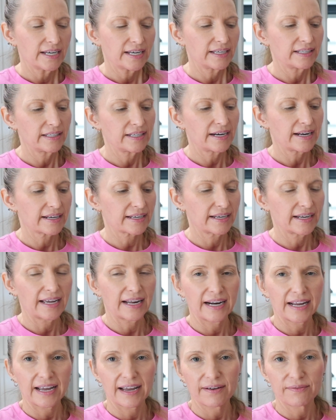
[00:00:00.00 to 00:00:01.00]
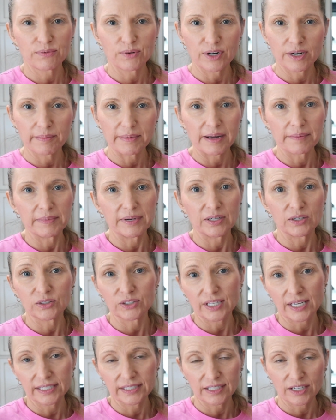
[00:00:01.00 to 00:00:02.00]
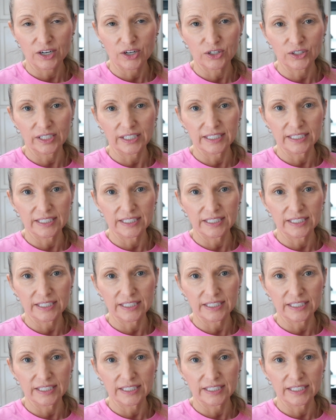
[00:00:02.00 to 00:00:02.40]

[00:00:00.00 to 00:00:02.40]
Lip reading: and then I can kind of have one of my meals as an early